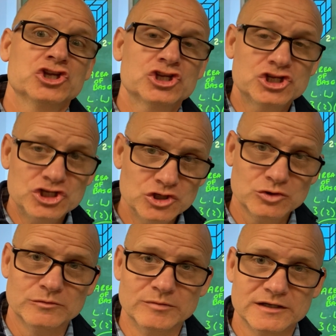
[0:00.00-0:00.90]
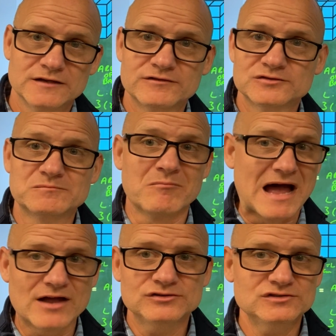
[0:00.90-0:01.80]
cube. If it was
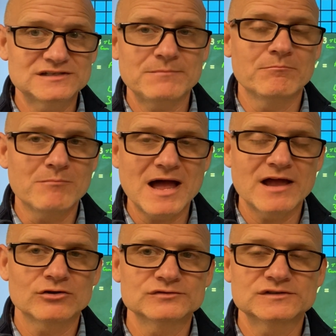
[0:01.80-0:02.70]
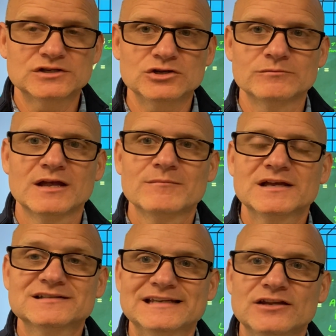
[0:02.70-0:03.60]
miles, you say miles cube.
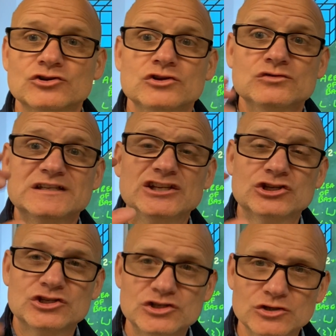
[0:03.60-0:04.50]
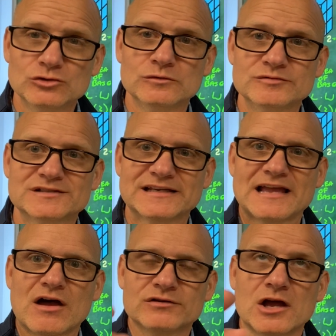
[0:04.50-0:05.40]
Because again, you're using cubes to
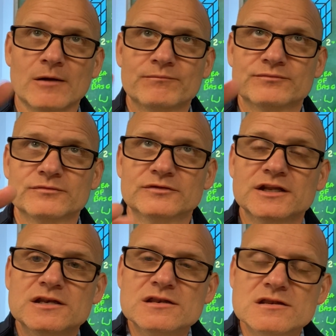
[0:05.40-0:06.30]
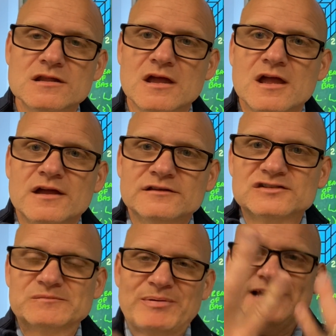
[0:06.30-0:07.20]
count up the
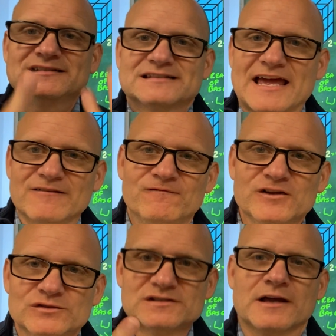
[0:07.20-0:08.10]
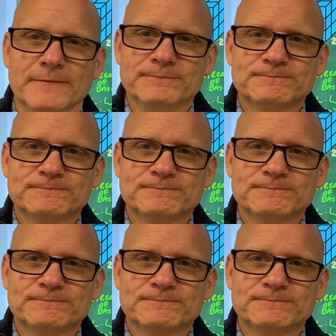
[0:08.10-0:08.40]
space that it fills up.